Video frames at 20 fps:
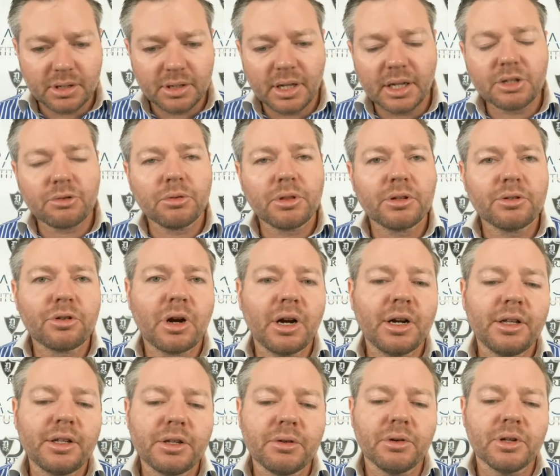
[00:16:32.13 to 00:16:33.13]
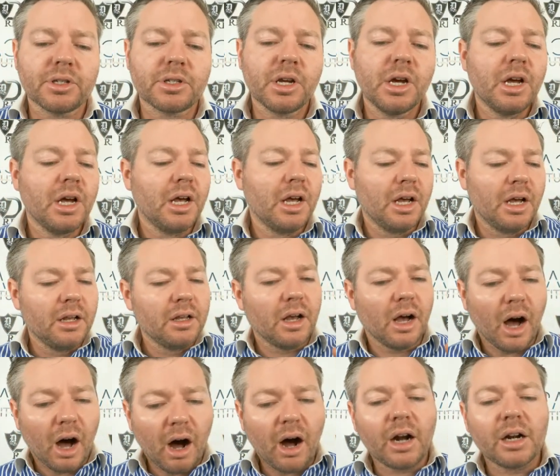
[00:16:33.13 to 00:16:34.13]
That's what they're trying to do, is
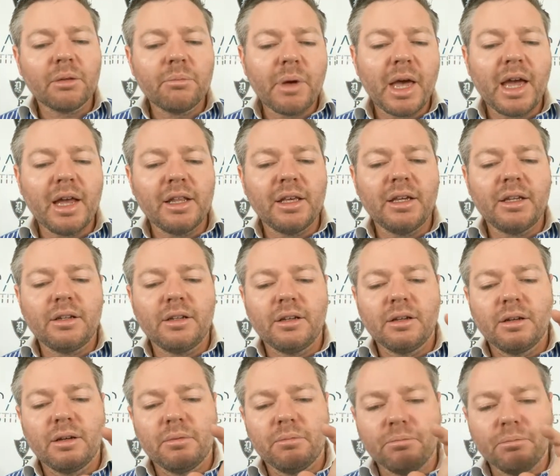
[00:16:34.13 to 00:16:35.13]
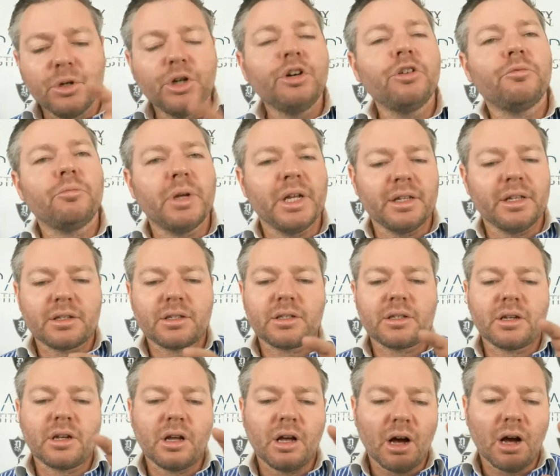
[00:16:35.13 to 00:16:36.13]
automated movements,
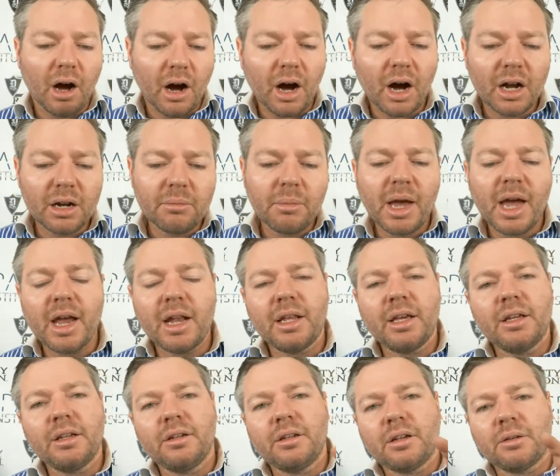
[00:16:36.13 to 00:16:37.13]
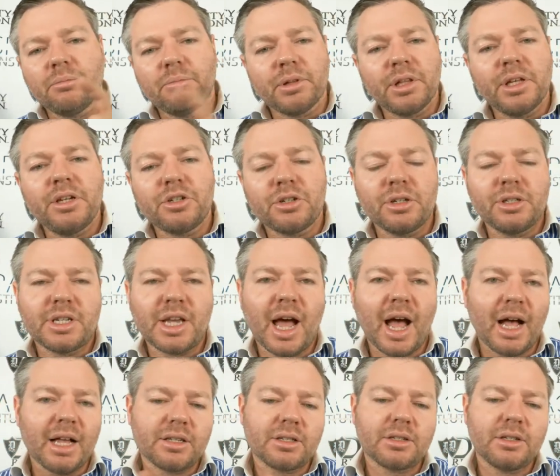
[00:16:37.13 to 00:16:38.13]
automated completion
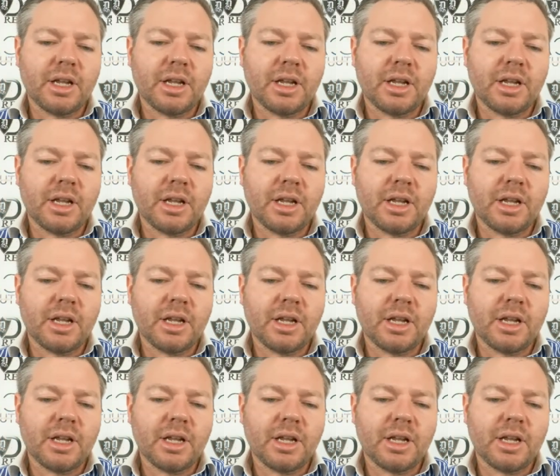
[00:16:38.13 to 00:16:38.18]
tasks.